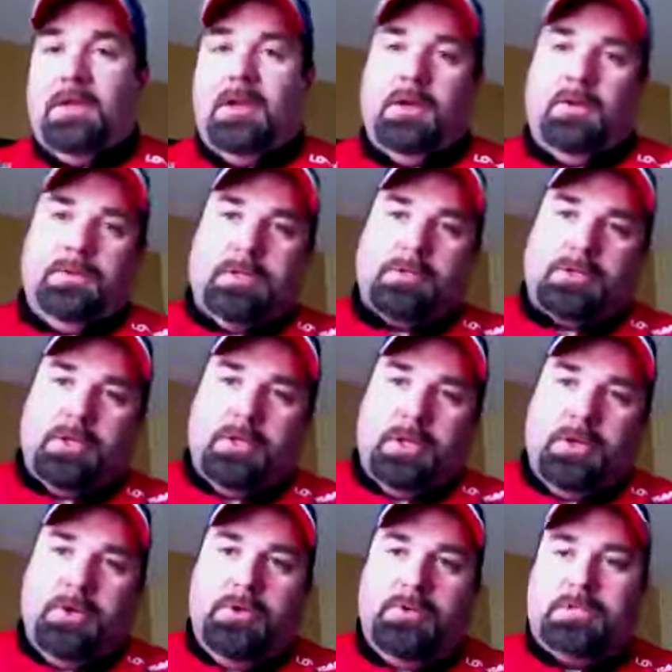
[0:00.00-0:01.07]
There's
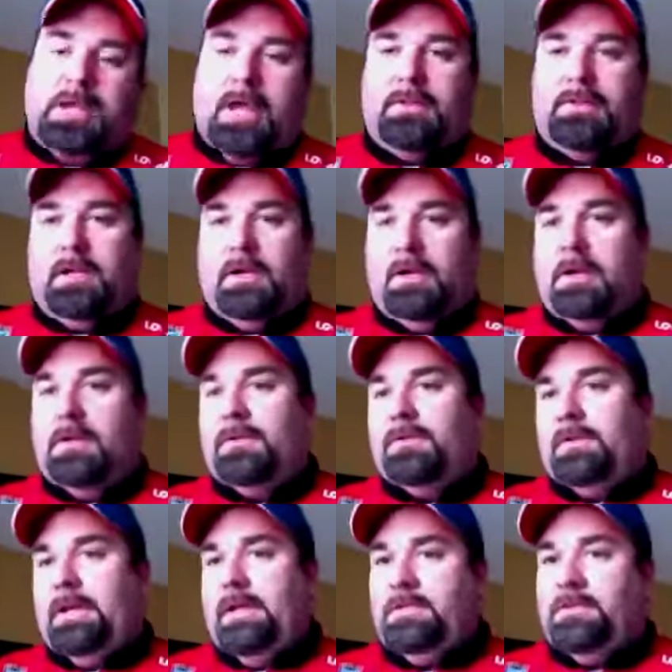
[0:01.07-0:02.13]
glues out there and other
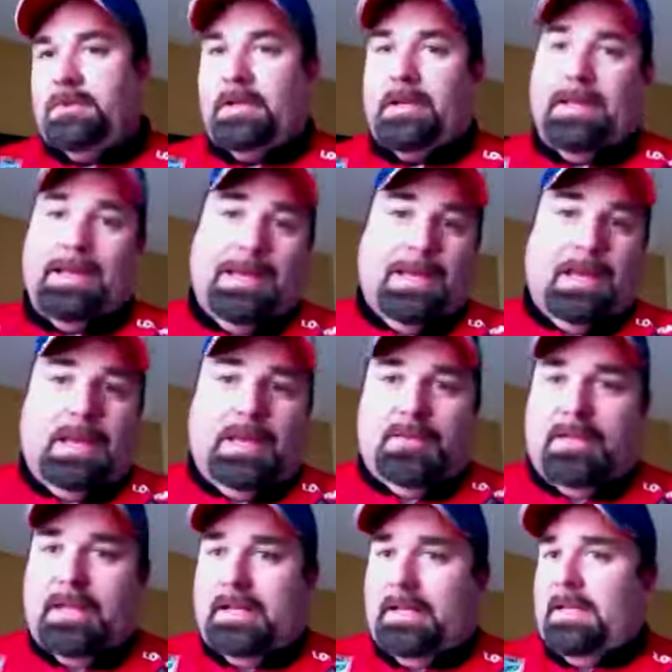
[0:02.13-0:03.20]
things, but
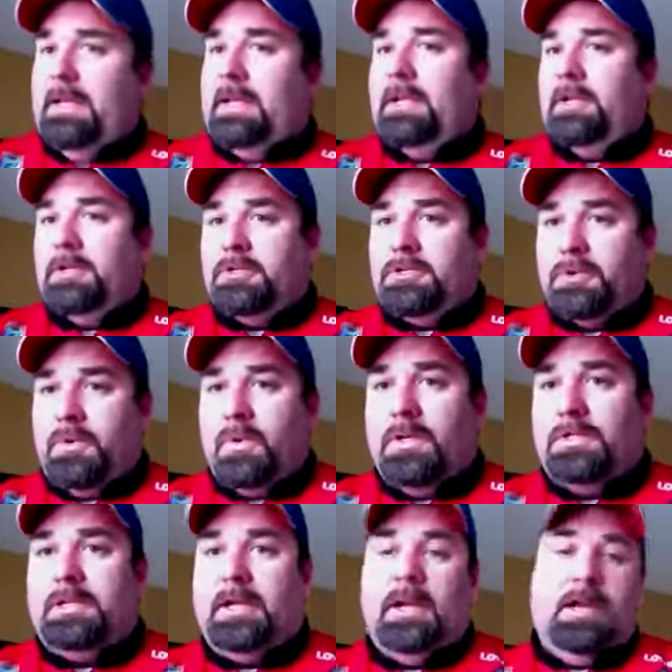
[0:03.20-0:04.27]
they leak in your
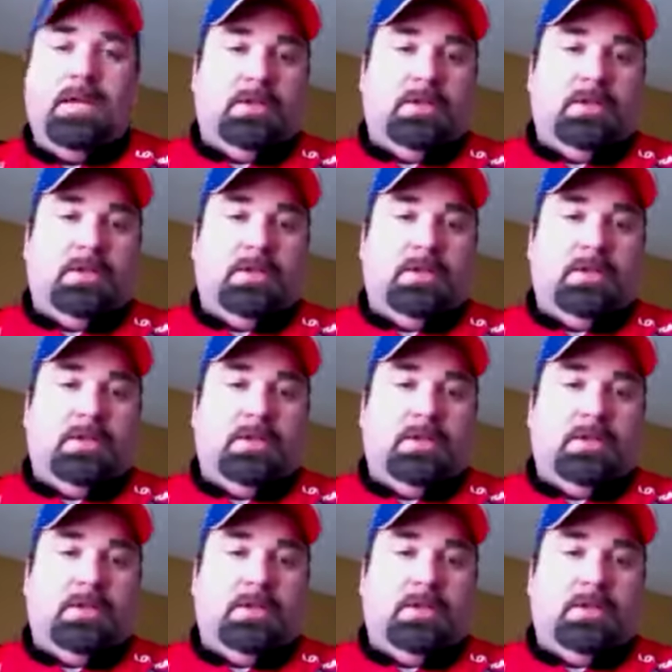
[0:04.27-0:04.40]
storage area.